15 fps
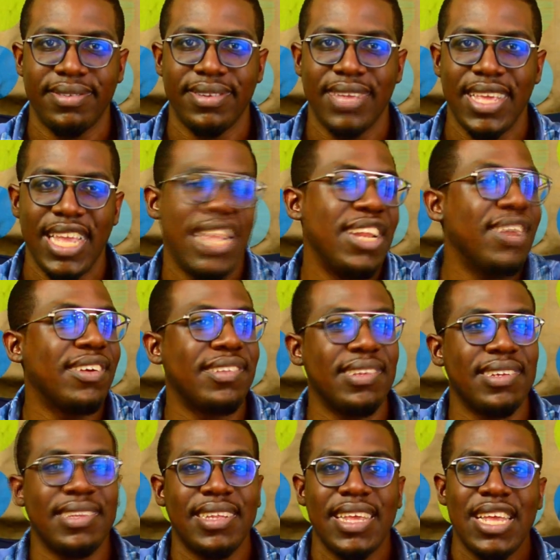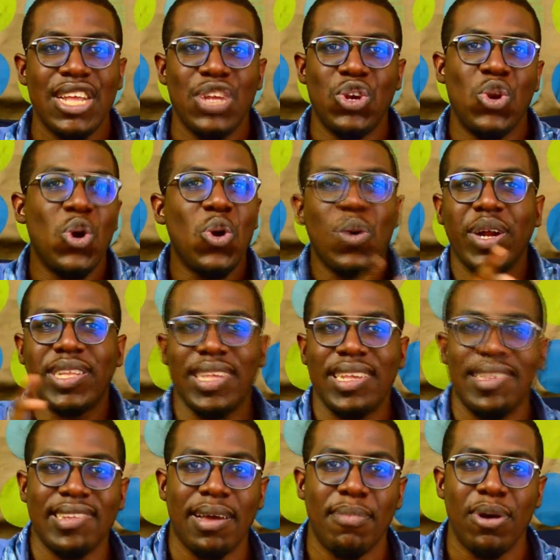He doesn't know what he's
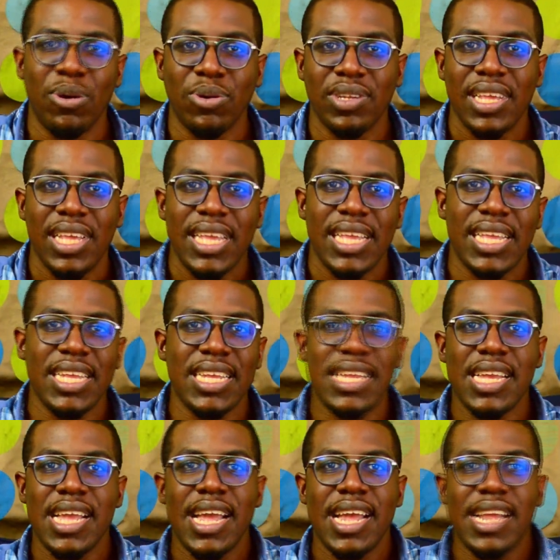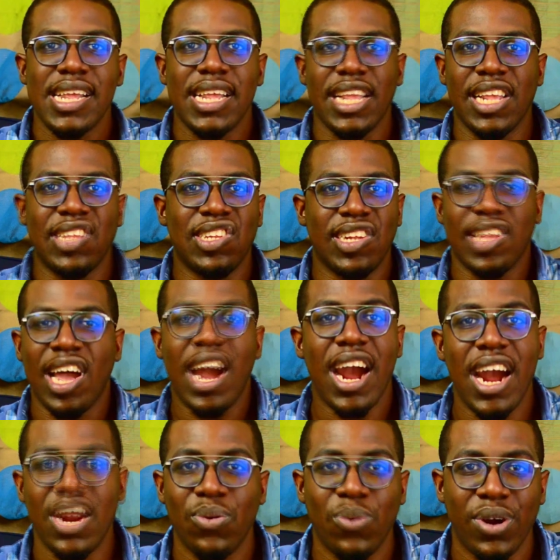about. He is not
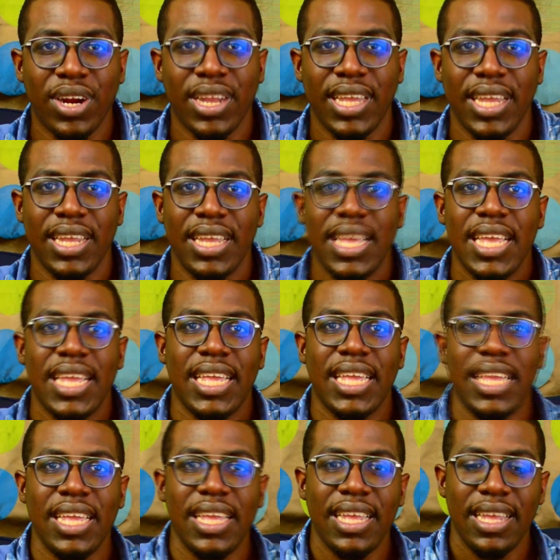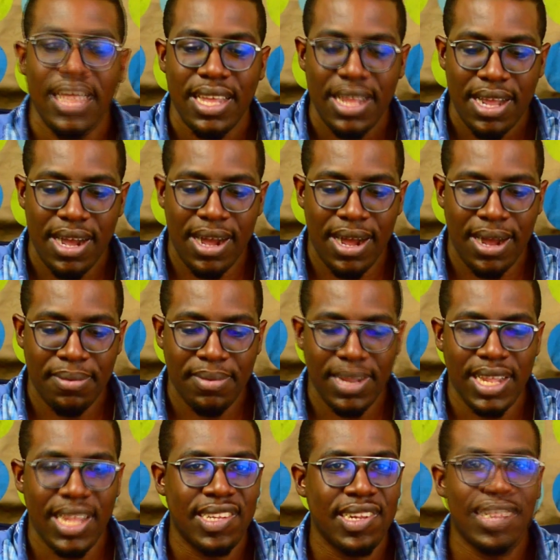hardworking. He
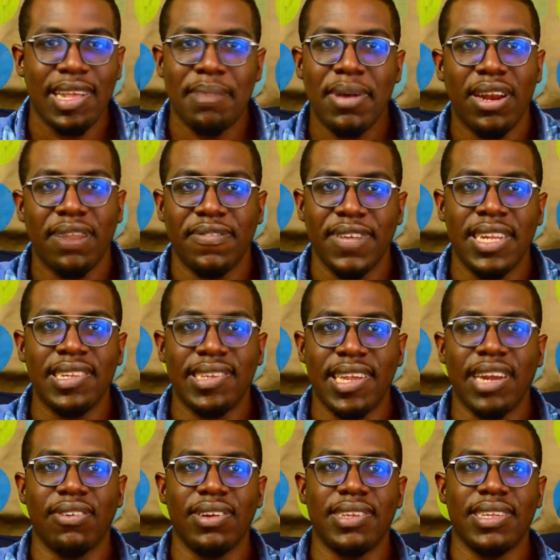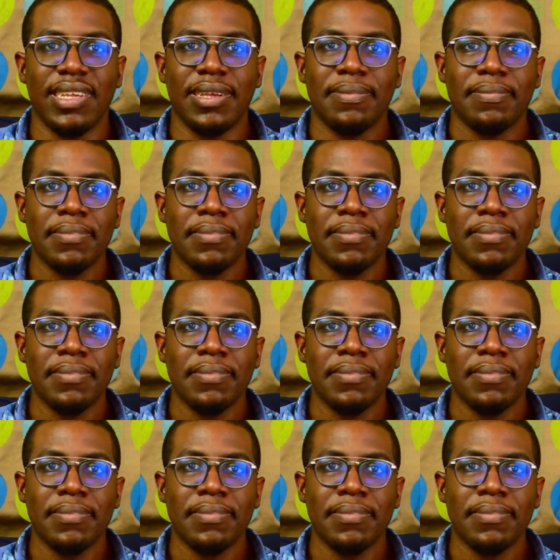is not a man of integrity.